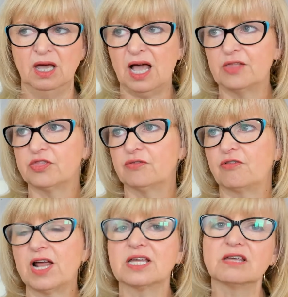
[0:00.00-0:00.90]
And the
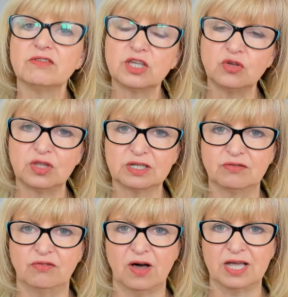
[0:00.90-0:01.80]
friend giving you the
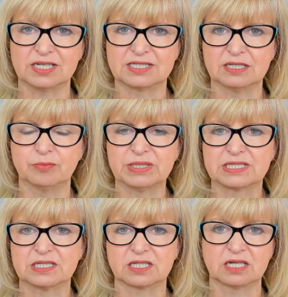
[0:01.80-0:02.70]
advice that the
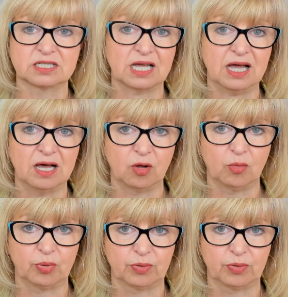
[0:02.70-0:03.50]
biscuit is going to help